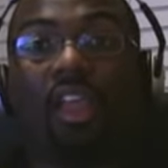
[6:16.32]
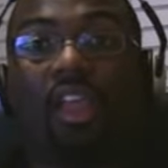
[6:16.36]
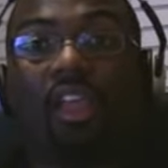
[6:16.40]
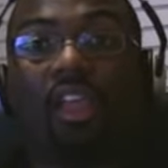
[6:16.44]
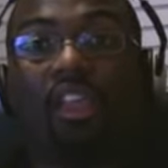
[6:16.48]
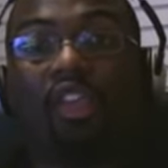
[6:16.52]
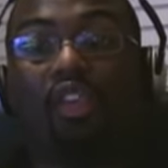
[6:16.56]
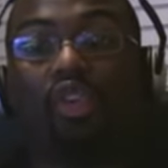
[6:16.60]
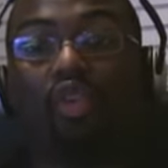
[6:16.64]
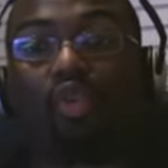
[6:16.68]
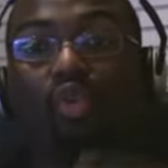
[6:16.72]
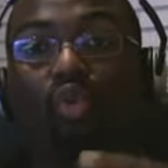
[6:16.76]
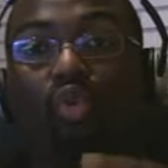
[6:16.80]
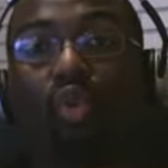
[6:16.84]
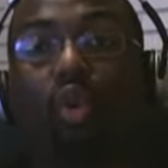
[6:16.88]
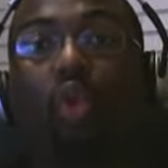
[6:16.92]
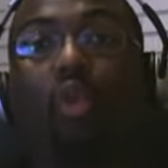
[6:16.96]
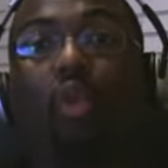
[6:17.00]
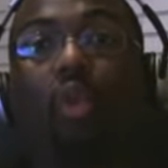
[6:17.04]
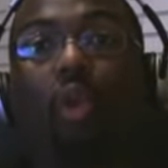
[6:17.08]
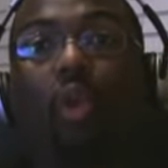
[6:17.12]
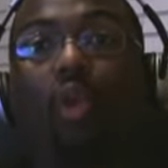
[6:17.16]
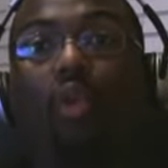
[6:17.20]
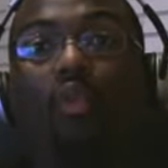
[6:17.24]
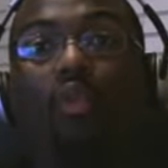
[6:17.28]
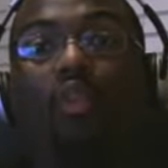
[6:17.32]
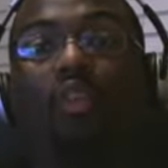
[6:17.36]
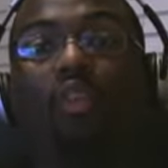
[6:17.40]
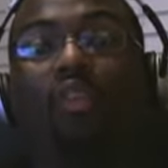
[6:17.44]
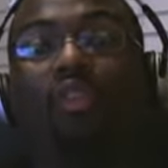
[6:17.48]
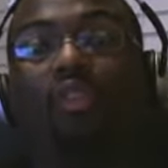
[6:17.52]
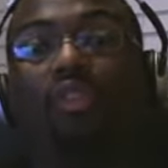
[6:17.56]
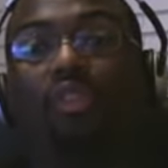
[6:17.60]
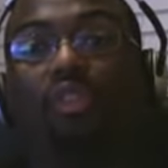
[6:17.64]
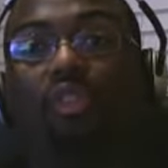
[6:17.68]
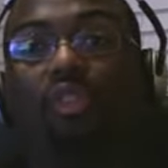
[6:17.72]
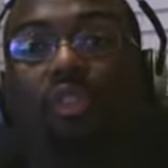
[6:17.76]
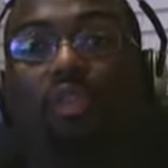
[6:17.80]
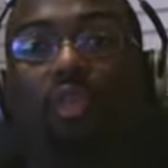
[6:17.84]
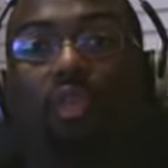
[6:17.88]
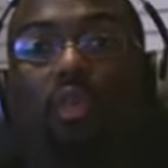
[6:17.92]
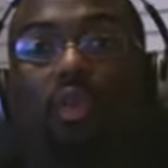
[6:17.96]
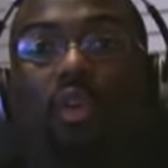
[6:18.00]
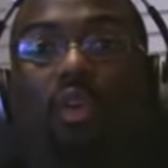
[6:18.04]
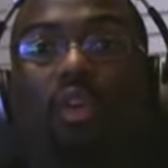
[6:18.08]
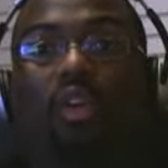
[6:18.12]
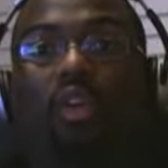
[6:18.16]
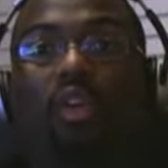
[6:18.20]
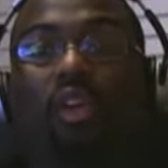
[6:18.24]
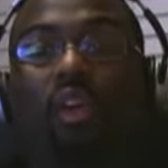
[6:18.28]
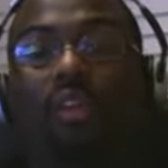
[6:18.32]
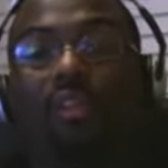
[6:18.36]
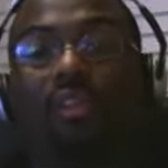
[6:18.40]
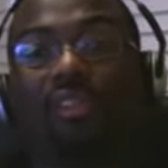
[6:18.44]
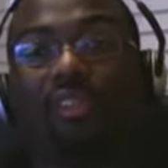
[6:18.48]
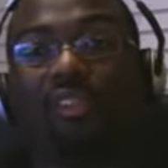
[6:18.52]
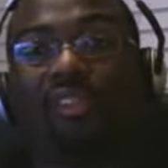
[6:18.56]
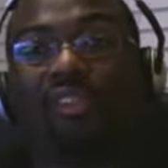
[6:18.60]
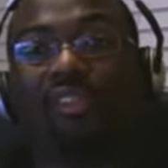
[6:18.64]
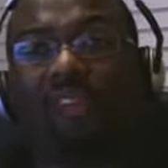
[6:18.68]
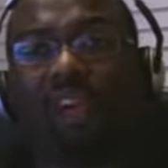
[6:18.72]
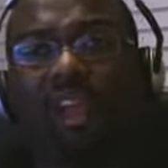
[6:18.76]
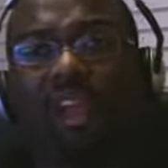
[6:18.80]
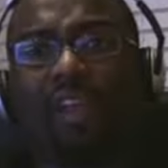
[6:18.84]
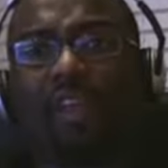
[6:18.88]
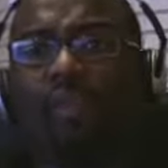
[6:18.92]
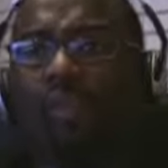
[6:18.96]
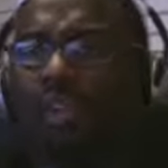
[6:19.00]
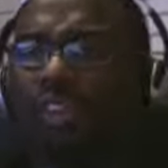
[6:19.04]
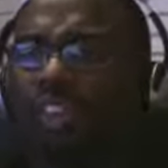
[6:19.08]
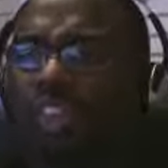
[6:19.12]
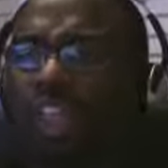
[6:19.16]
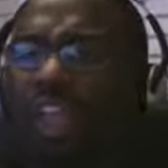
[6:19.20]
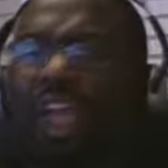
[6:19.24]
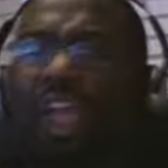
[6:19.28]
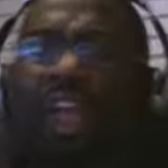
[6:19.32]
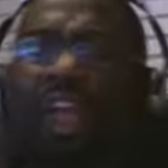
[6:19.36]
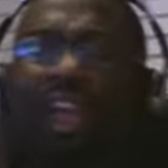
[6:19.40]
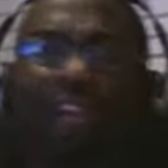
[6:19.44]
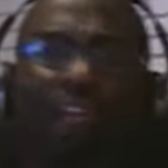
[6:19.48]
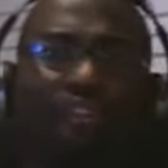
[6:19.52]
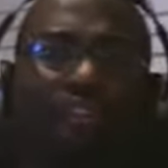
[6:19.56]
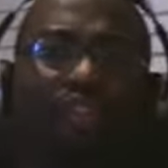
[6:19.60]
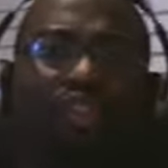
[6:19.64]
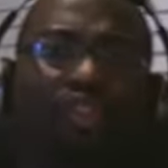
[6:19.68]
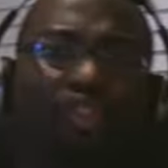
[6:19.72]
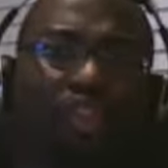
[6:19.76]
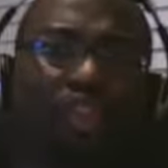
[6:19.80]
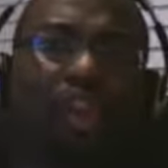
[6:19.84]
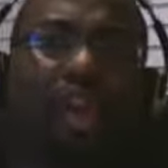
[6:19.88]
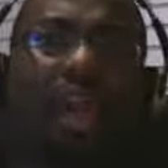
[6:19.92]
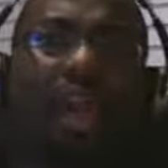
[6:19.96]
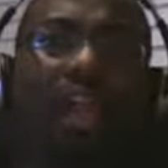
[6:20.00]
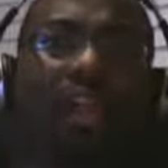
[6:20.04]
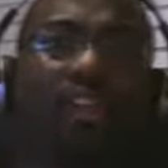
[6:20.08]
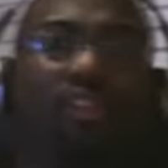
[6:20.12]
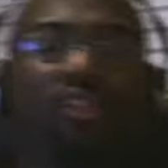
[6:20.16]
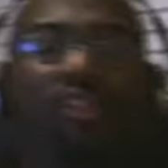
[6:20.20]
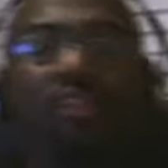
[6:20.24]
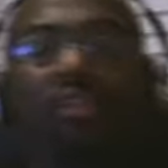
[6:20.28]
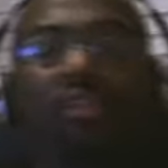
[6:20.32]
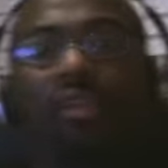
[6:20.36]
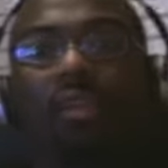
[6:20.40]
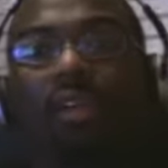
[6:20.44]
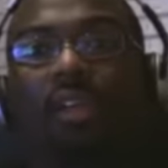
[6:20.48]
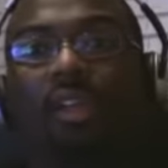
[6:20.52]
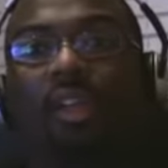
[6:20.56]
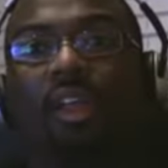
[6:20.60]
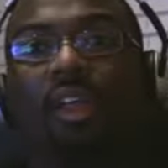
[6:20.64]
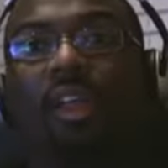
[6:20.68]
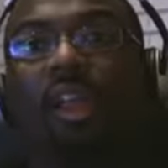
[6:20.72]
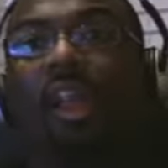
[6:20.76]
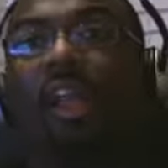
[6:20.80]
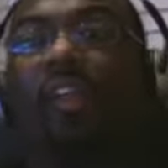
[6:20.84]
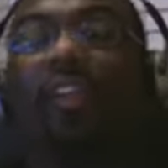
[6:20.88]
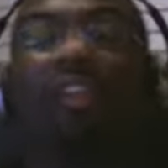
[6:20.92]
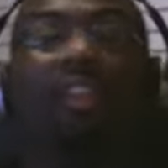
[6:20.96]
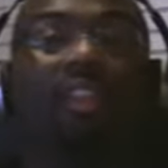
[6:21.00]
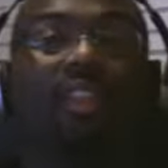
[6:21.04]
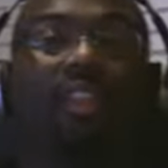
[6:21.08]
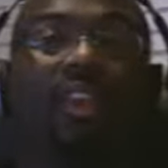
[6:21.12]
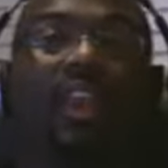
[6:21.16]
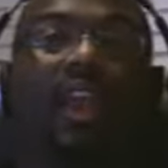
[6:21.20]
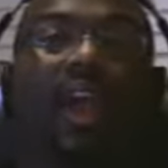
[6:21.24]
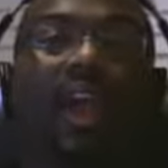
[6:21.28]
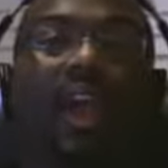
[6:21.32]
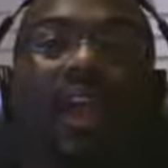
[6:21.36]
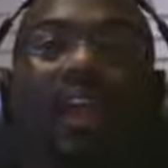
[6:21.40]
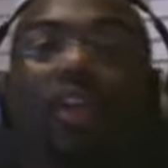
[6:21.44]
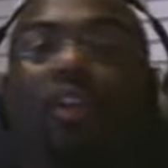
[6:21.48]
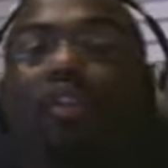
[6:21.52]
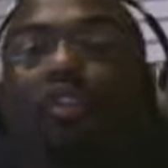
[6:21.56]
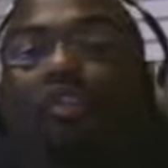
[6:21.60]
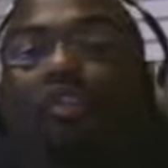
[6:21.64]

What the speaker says: and you go over into the corner of a fight, what the F is your guy doing? And then the guy